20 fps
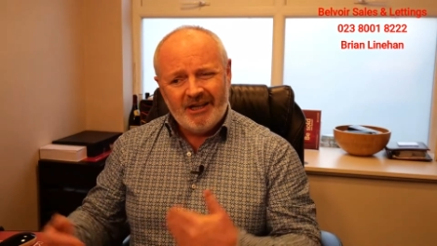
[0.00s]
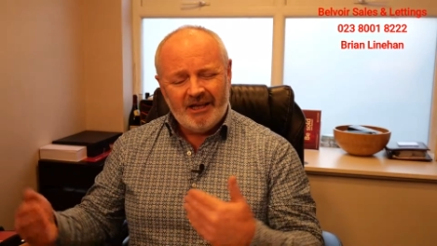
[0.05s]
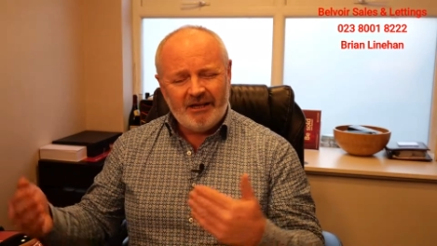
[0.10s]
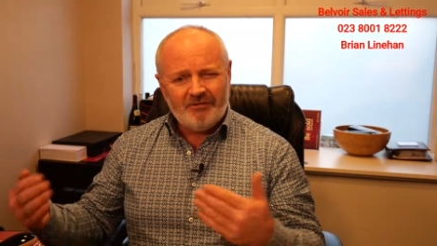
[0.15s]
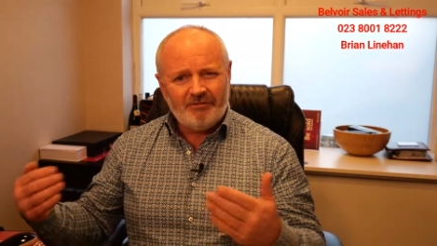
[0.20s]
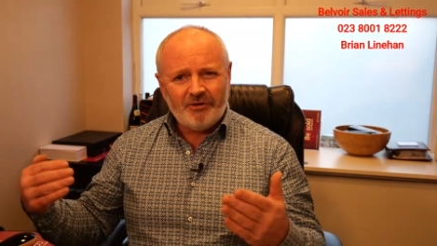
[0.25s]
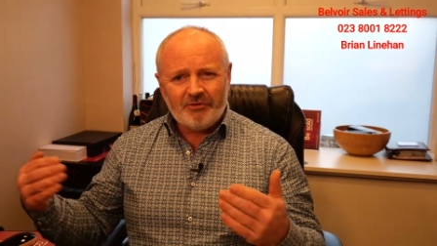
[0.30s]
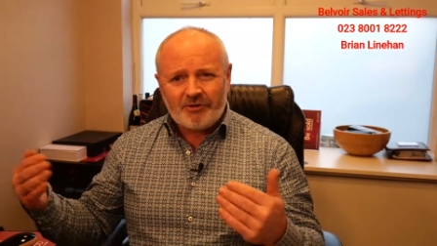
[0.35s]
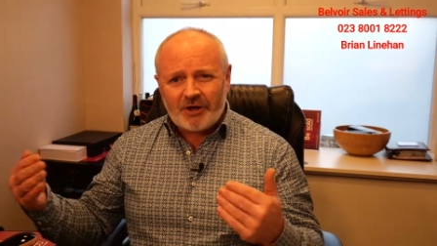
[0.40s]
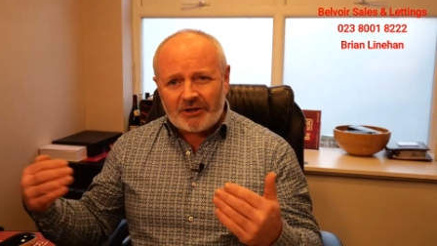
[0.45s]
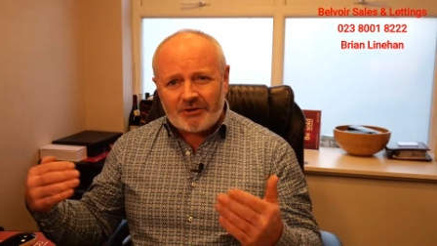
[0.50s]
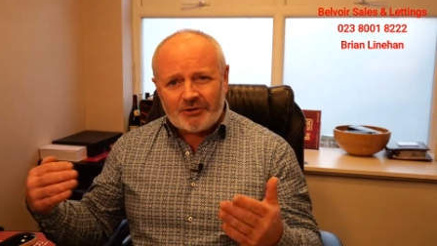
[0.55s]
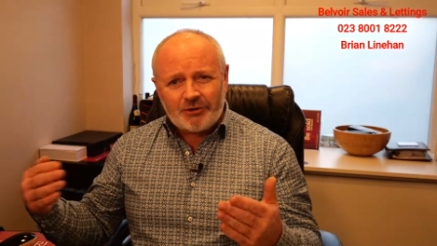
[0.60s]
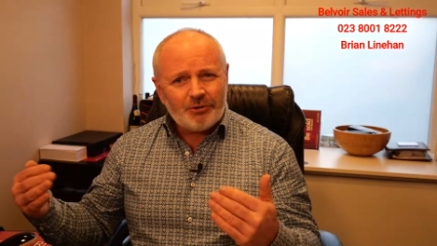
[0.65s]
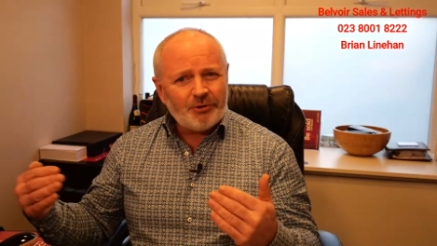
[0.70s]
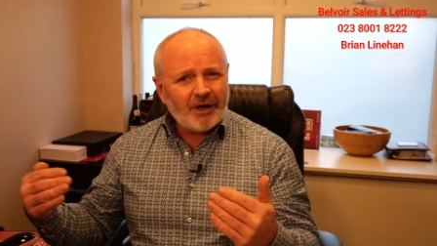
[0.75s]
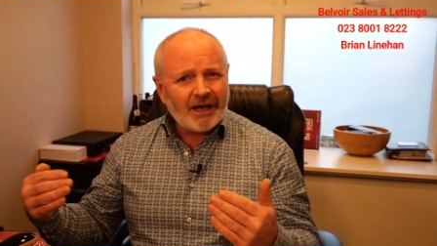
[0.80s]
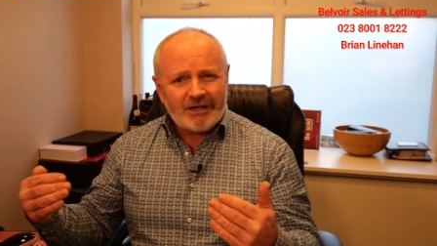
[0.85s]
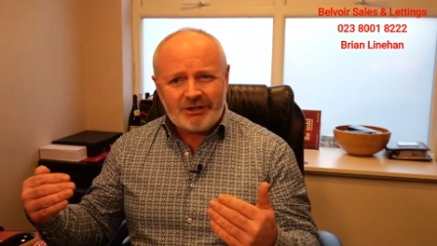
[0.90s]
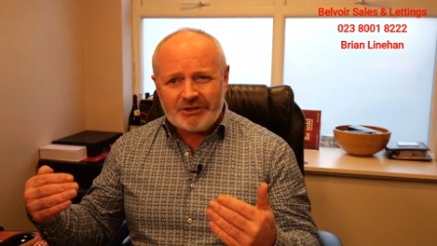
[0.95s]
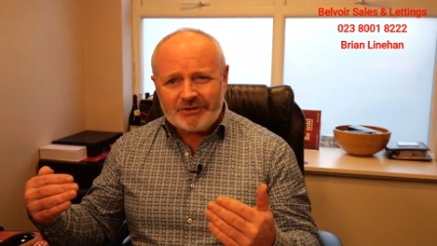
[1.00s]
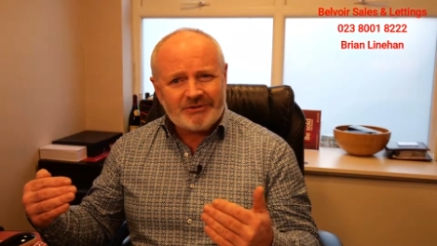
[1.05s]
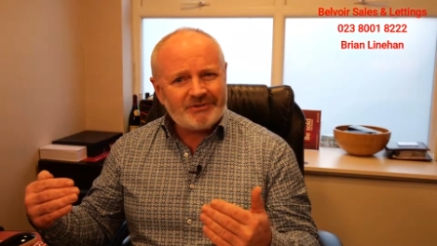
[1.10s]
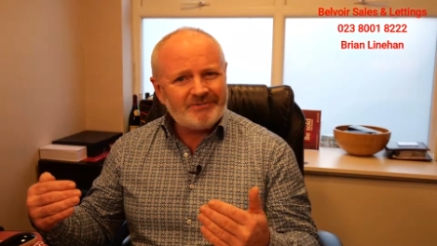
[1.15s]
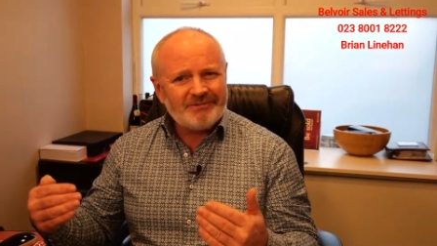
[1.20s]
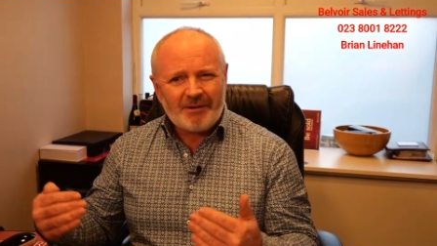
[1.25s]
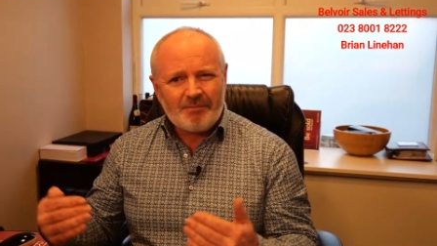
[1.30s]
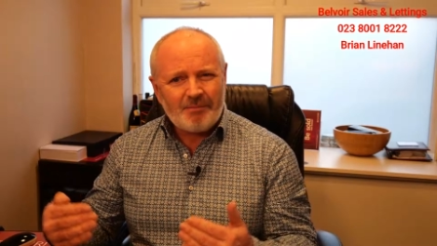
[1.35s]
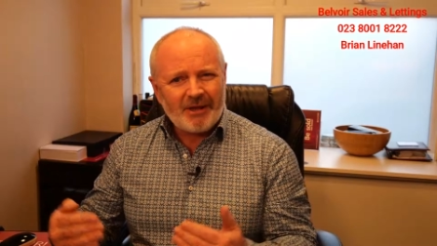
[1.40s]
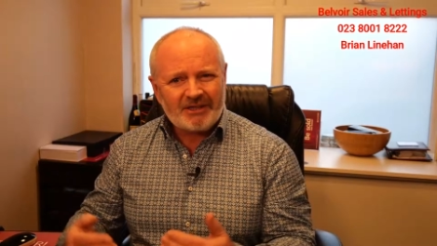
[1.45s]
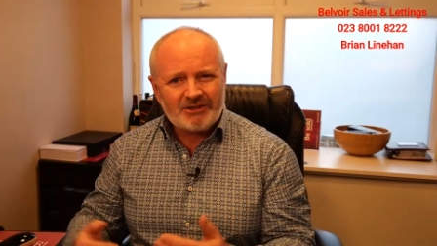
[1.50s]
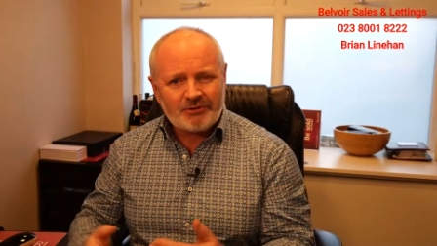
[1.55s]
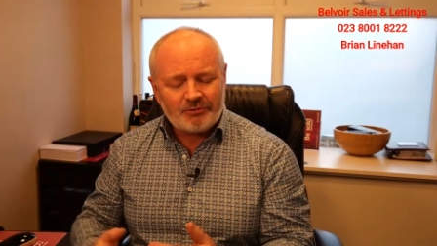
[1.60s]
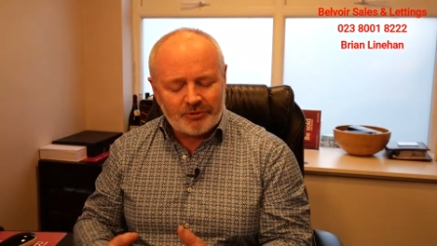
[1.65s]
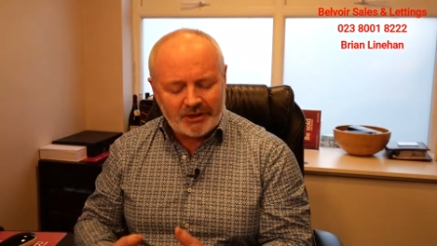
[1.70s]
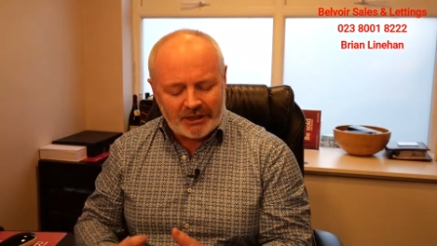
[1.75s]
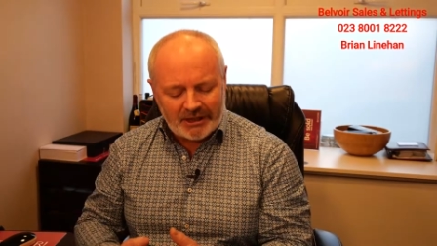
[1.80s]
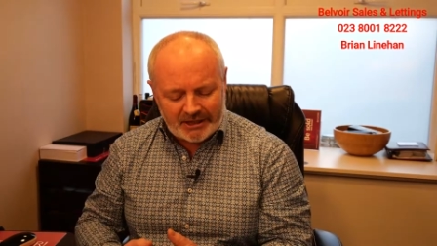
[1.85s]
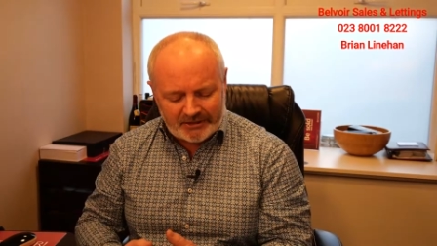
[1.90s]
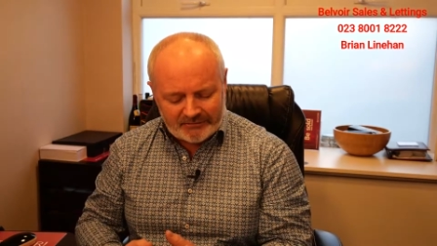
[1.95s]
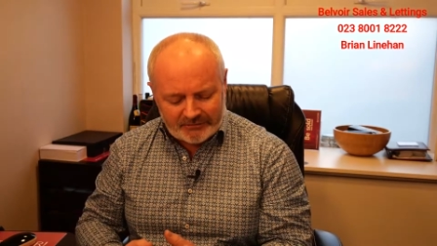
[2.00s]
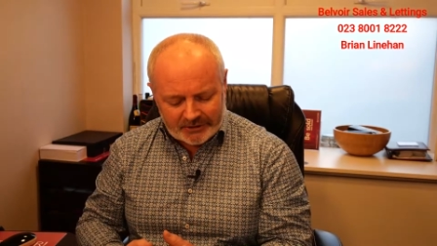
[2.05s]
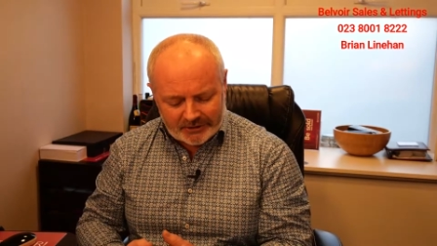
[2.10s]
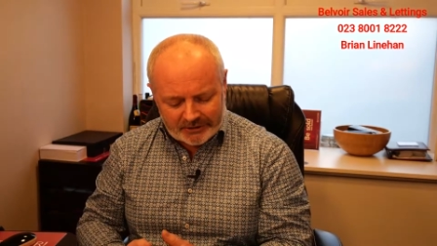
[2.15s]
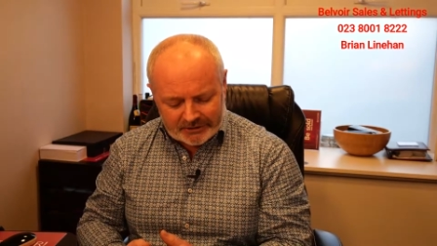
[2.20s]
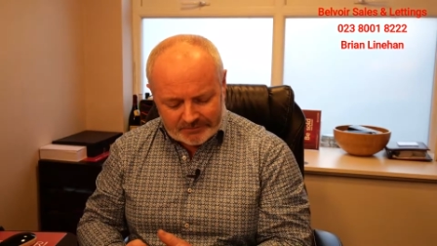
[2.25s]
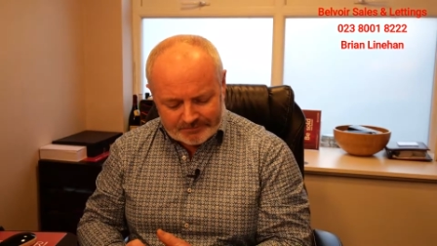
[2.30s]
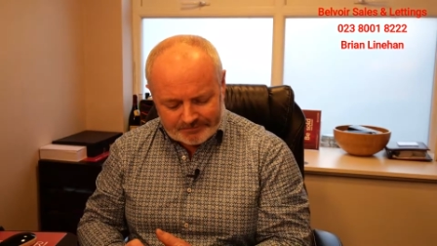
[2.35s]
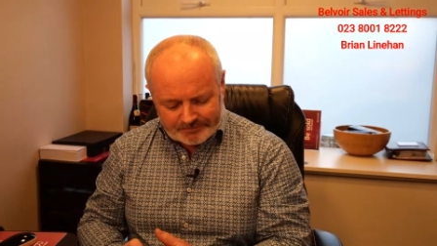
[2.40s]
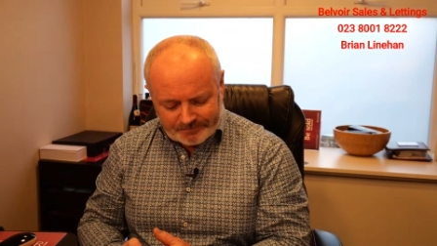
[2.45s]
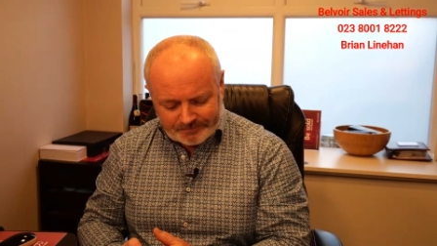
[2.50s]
If you've got 2 agents, it makes it really difficult.